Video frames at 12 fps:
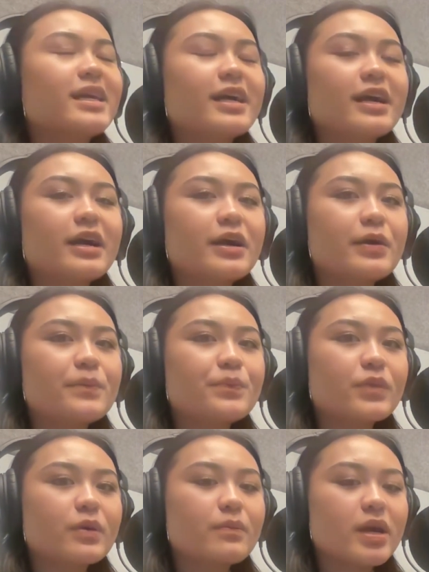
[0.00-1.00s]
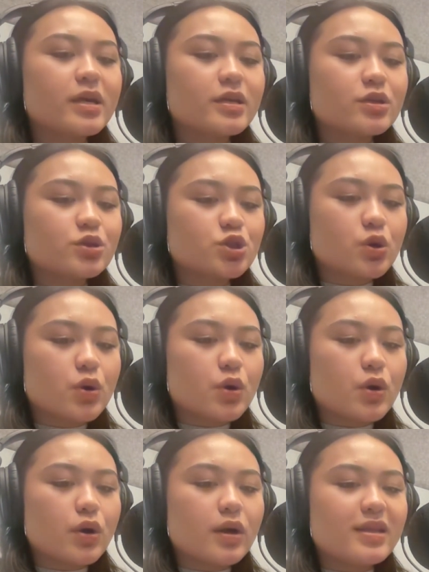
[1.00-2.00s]
um, making
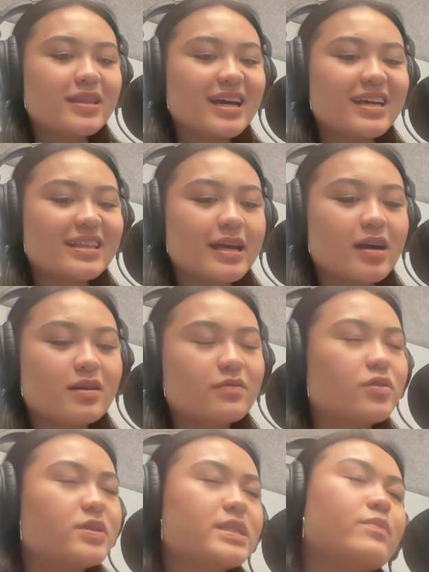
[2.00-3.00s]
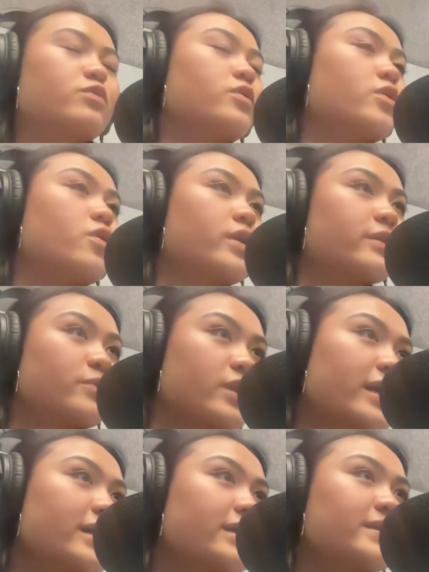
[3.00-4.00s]
sure that they aren't, for example, recording
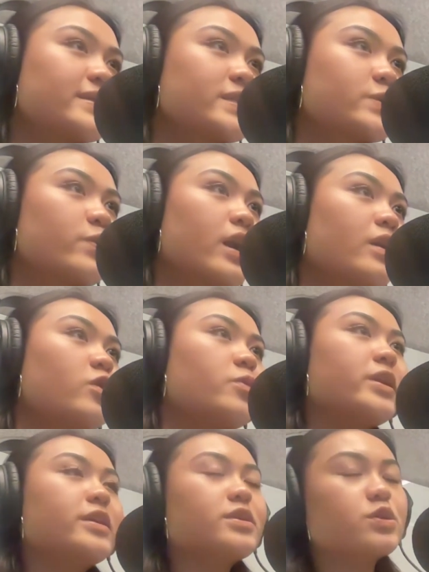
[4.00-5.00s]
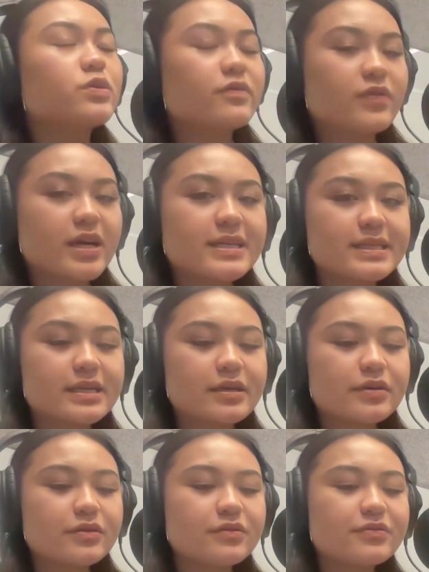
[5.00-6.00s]
players as well or being too
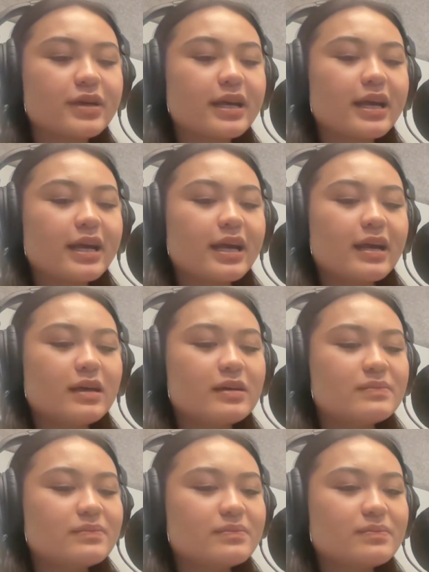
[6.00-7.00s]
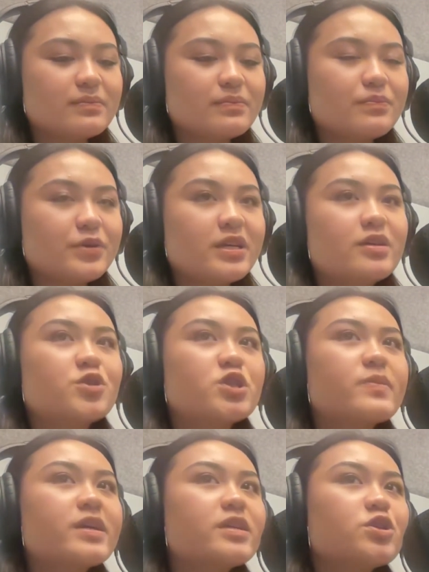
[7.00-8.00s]
invasive. Um, but yeah, no,
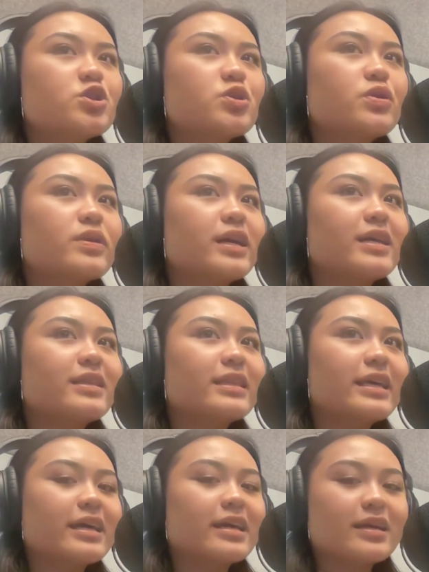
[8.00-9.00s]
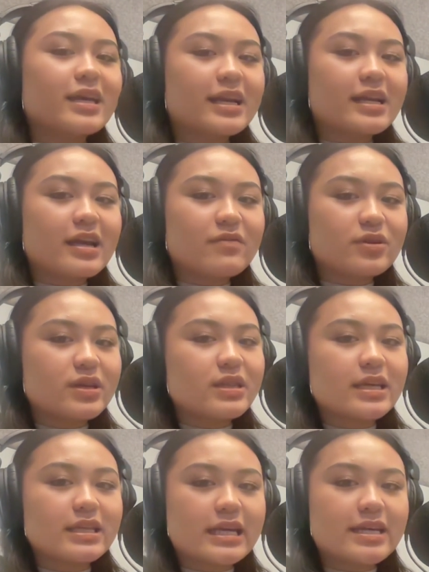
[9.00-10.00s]
just making sure that they're getting everything
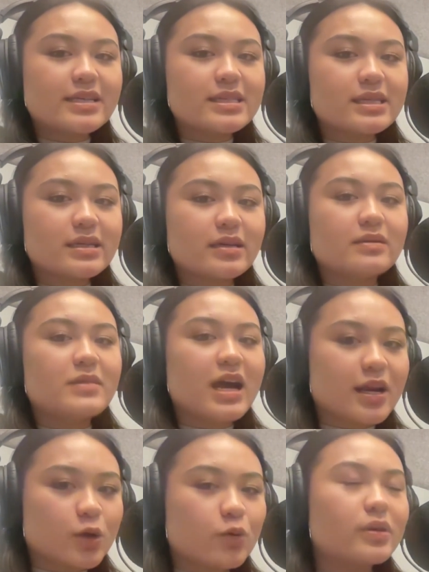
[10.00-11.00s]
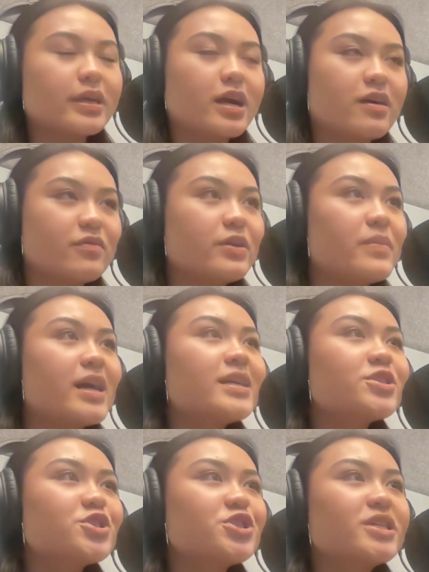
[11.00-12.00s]
they need to adequately cover the
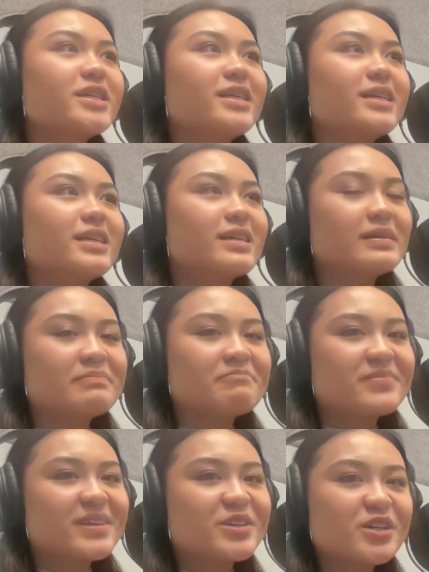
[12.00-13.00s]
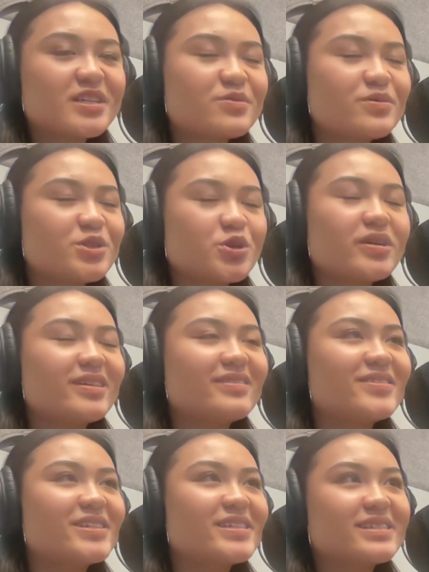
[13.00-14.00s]
match, um, and you get to enjoy
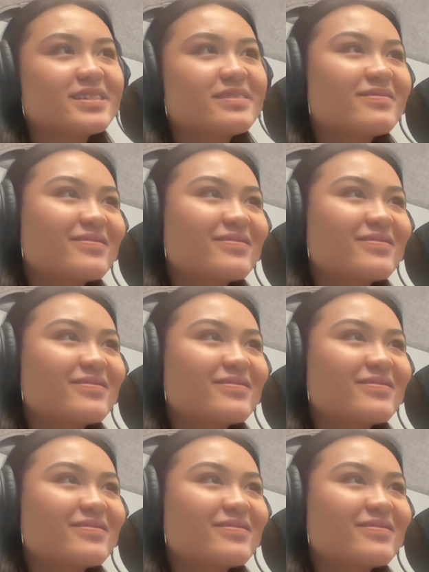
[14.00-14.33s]
it. Just